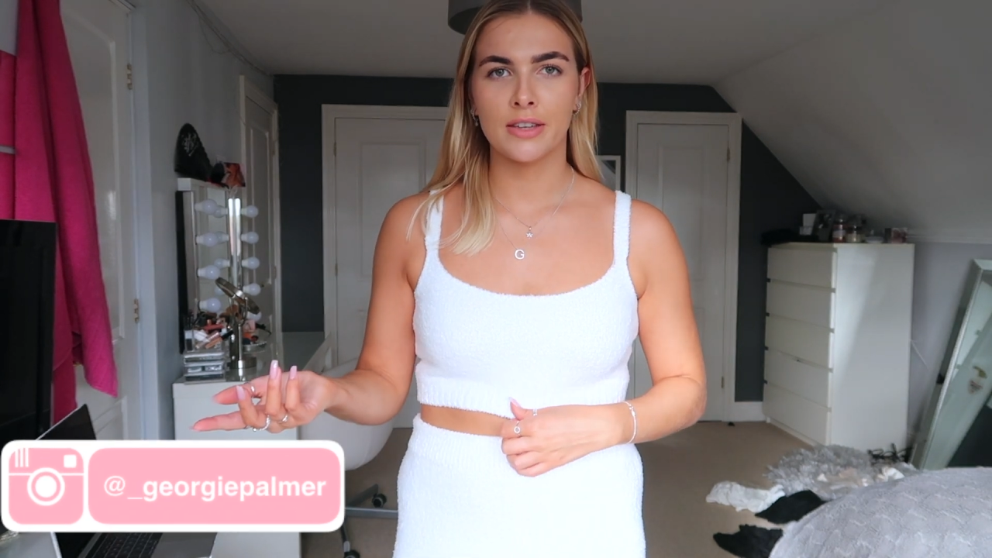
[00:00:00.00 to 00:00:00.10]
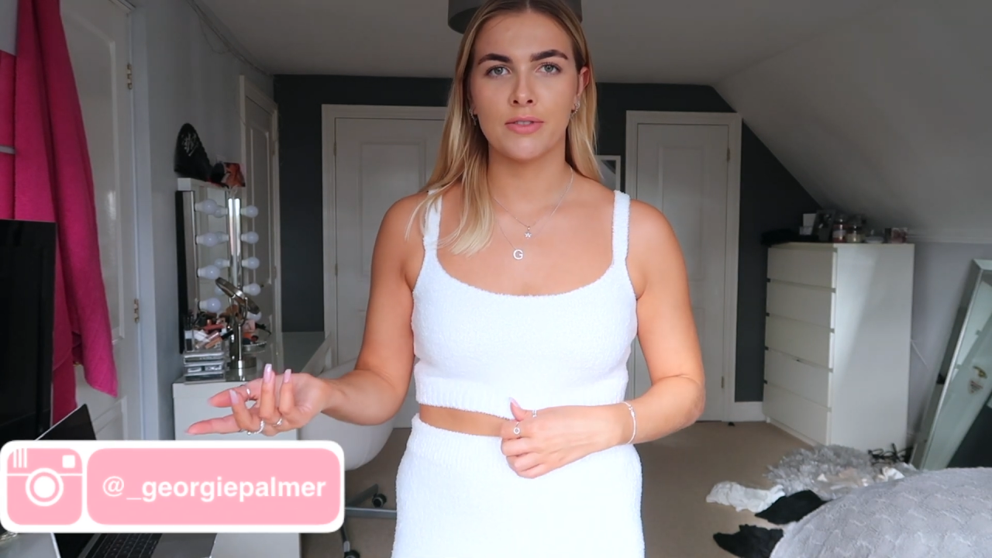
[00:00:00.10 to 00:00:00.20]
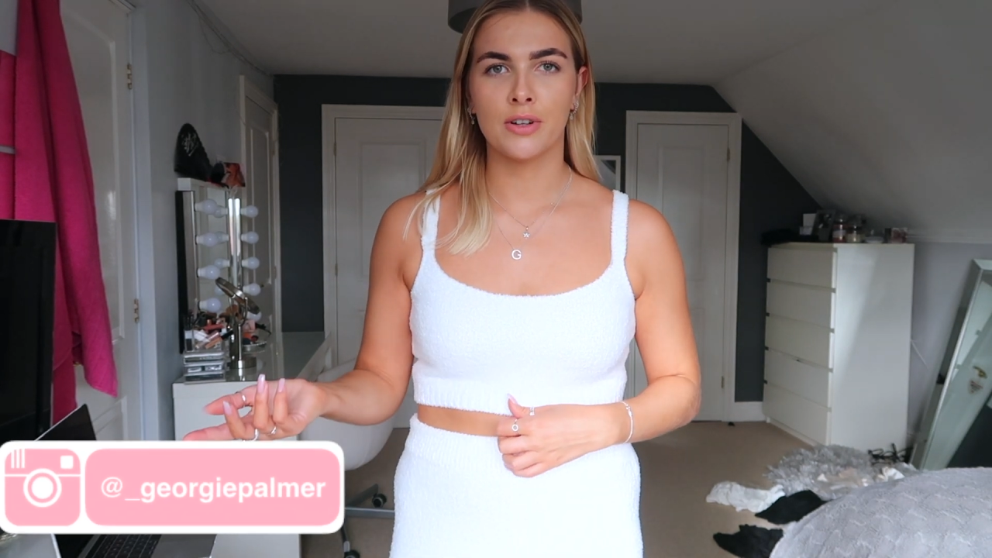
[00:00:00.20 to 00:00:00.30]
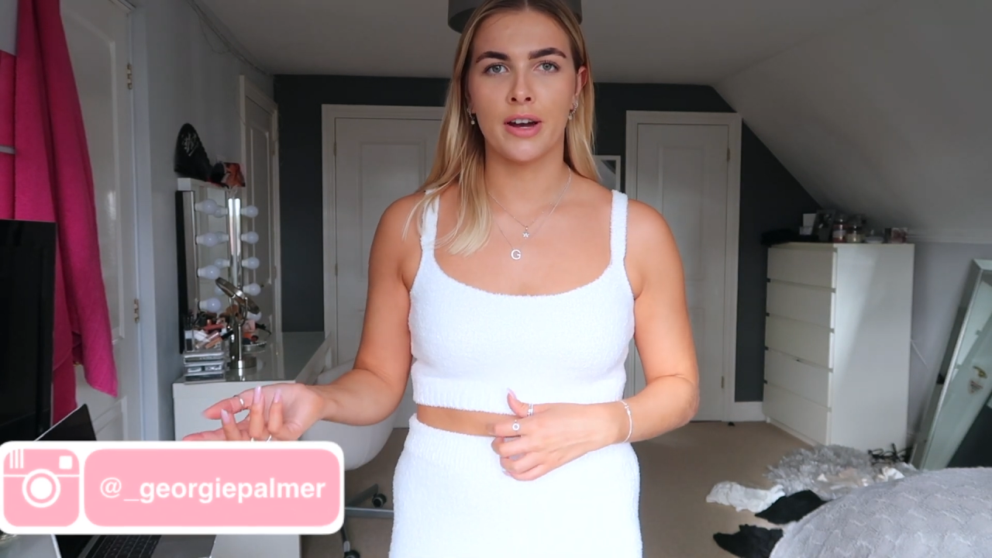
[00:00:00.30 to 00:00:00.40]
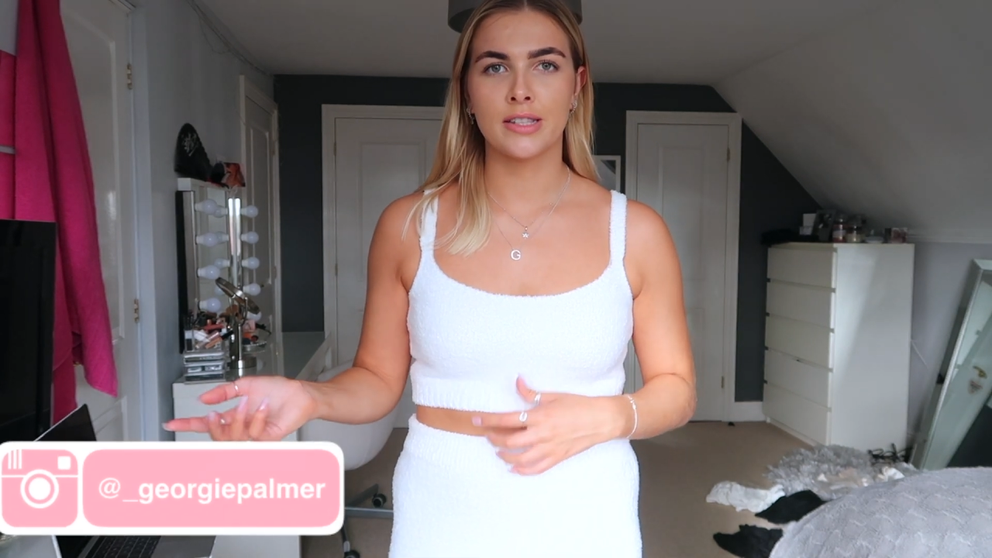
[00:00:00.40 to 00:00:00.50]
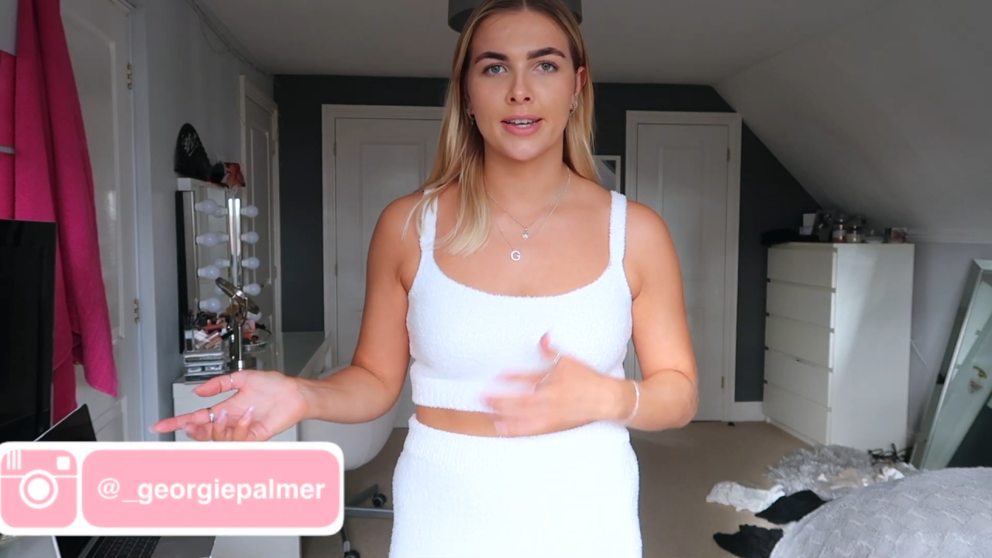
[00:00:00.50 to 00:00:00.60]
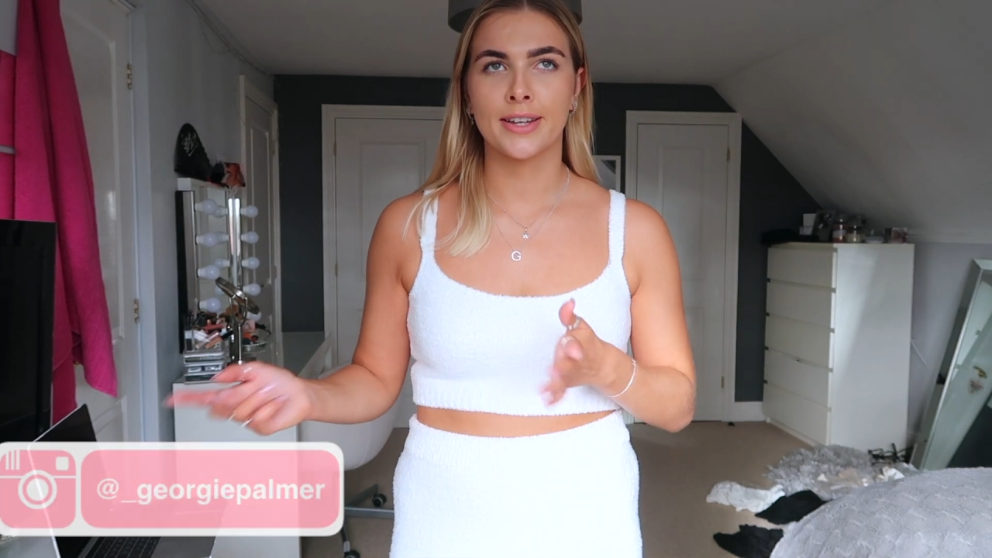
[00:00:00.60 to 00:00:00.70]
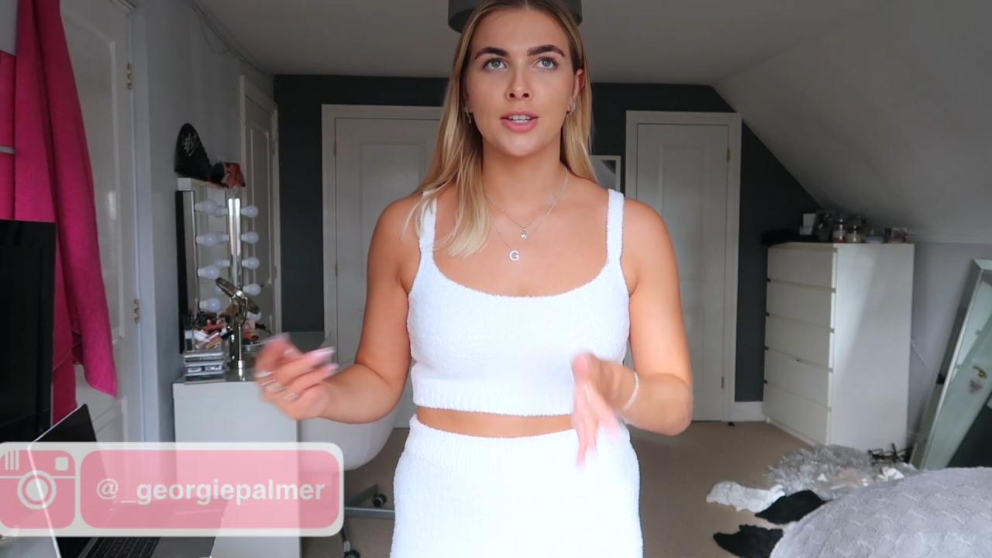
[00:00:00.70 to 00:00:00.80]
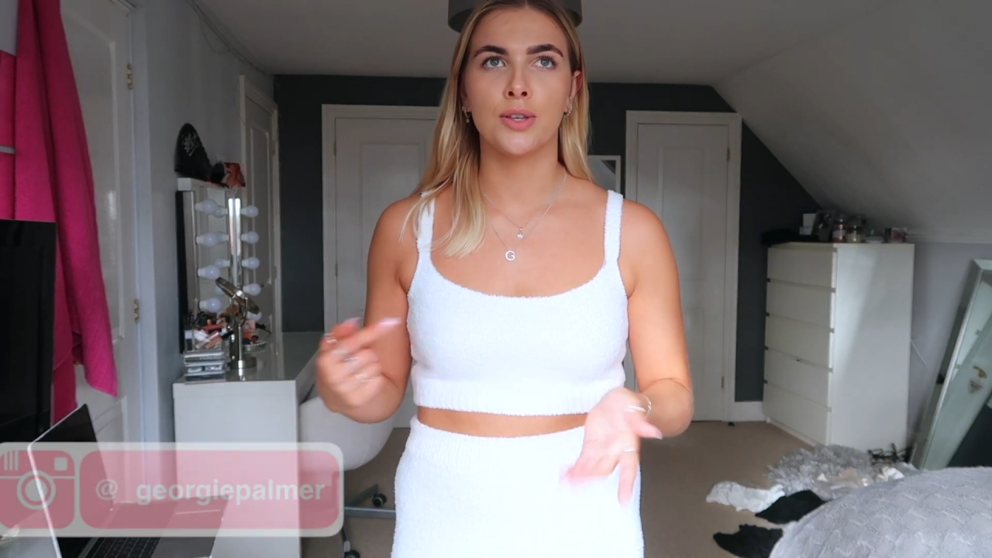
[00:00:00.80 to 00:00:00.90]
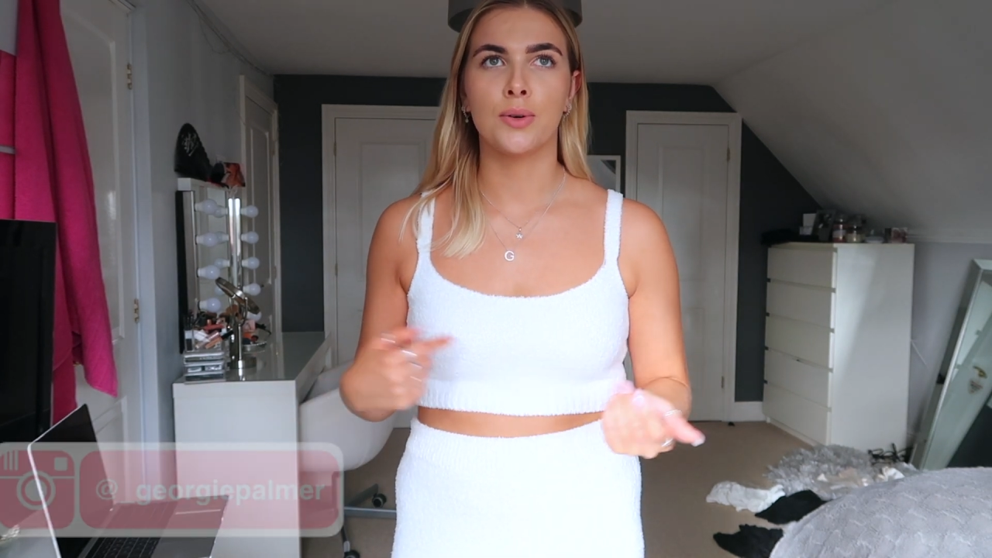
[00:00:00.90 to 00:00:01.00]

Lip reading: give you guys a new